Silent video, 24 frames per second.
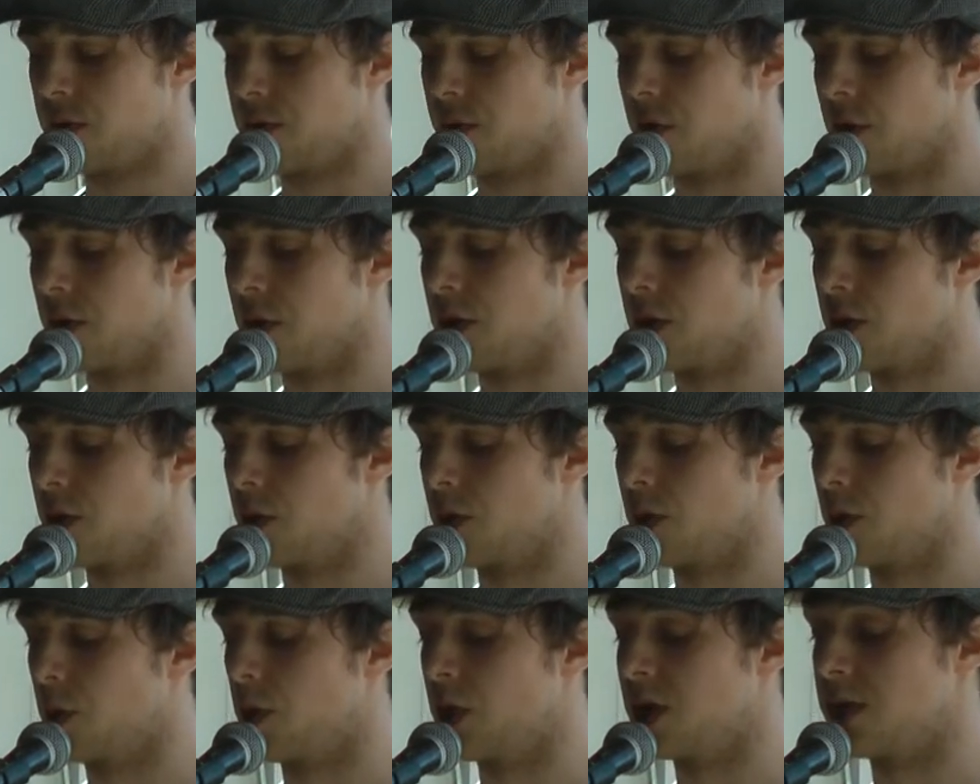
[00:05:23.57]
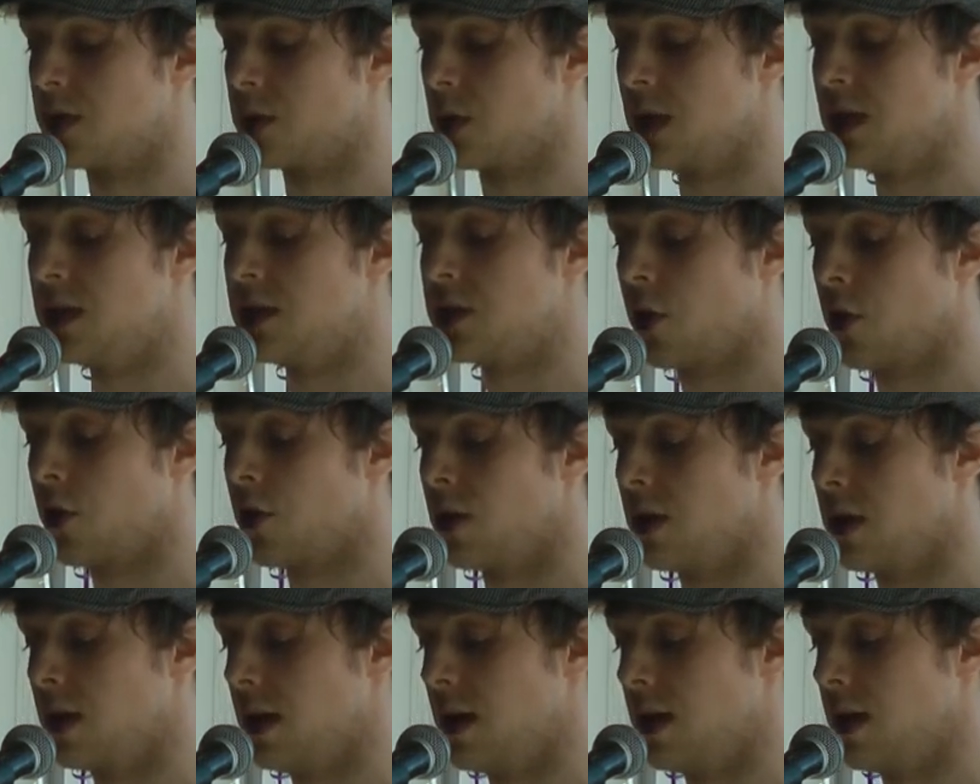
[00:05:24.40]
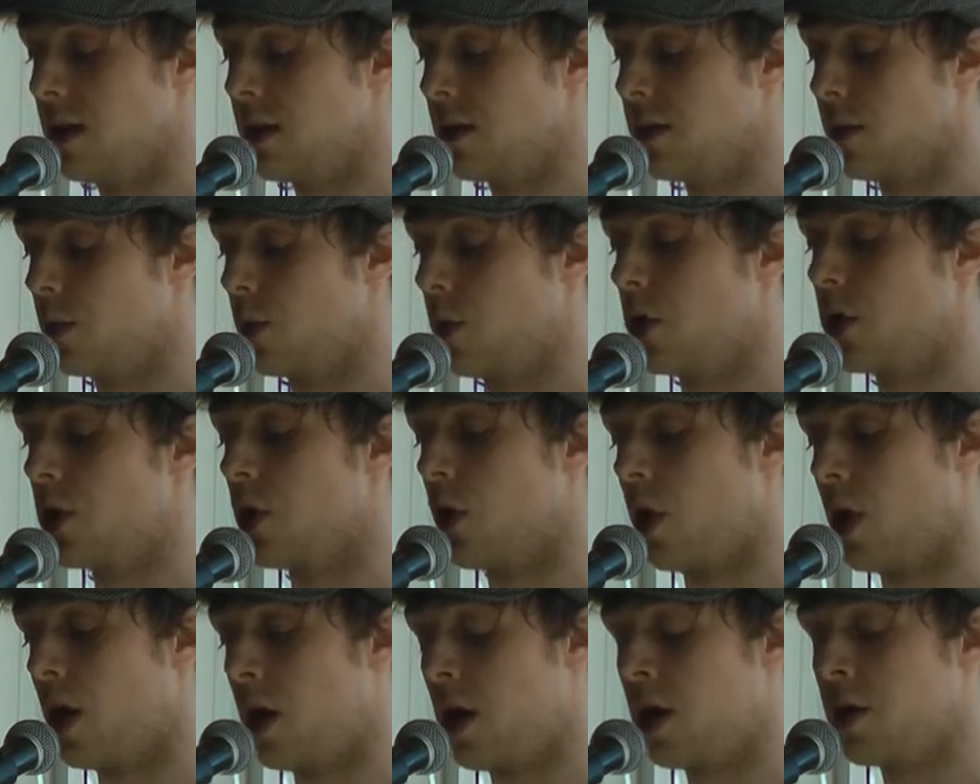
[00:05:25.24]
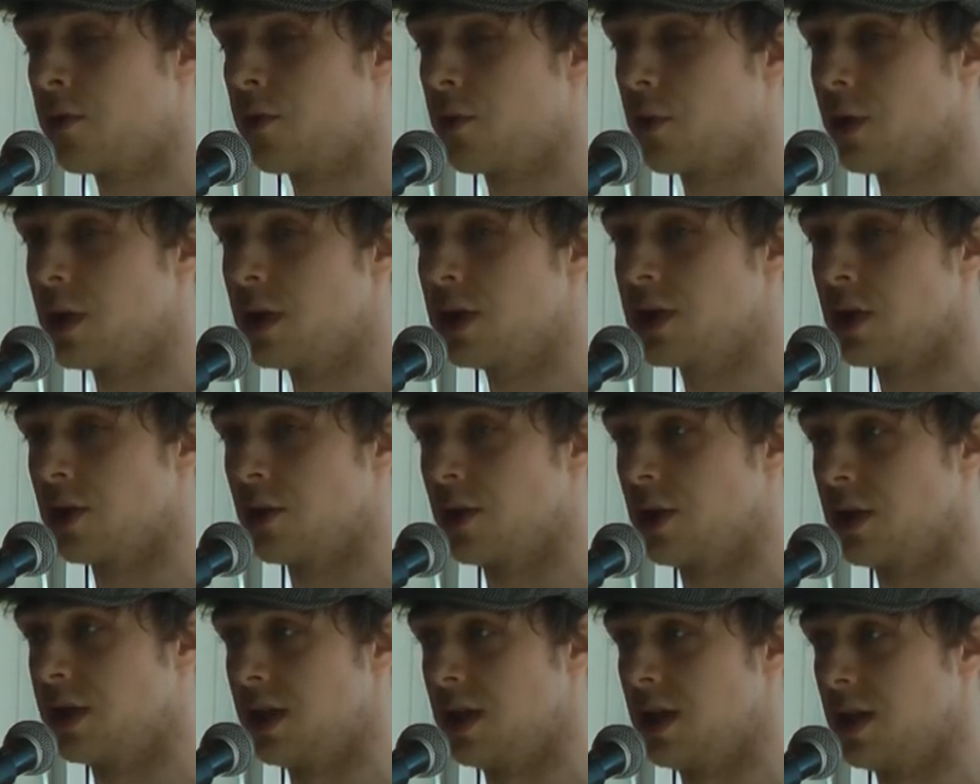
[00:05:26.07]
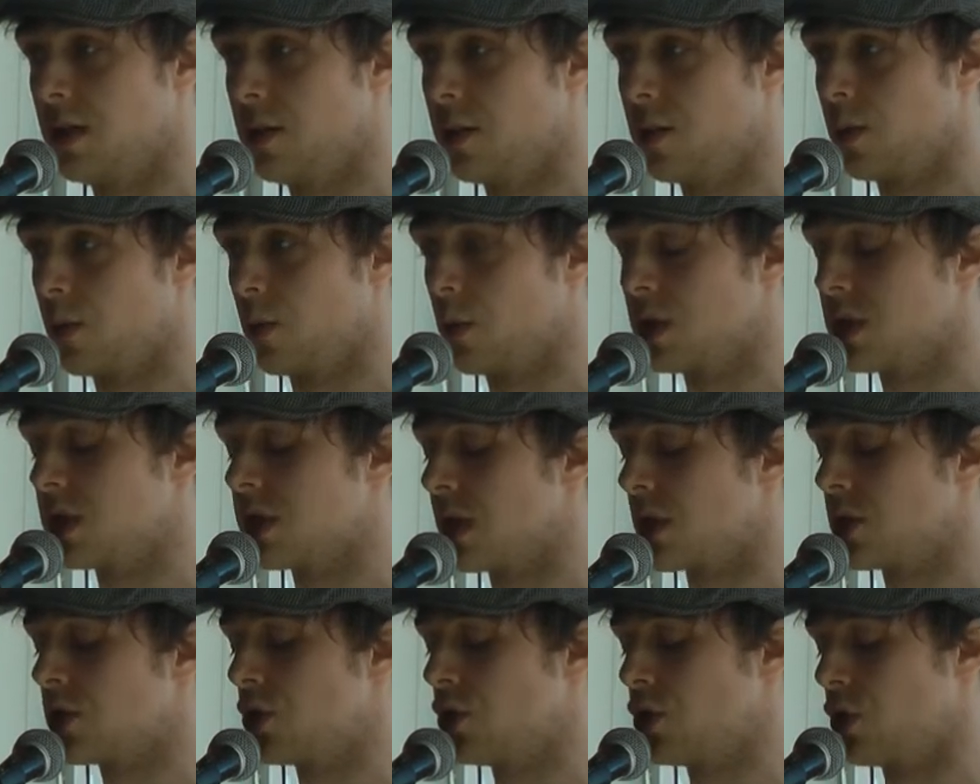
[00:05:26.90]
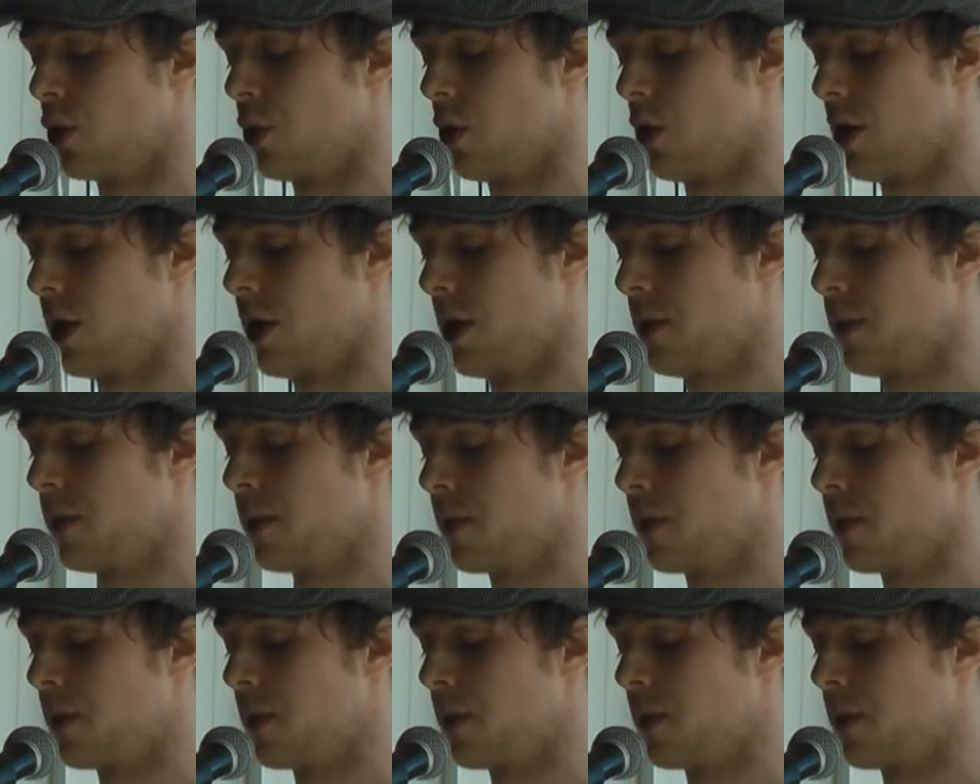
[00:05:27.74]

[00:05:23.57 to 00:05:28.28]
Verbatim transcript: for with eternity, will go on for eternity with such joy,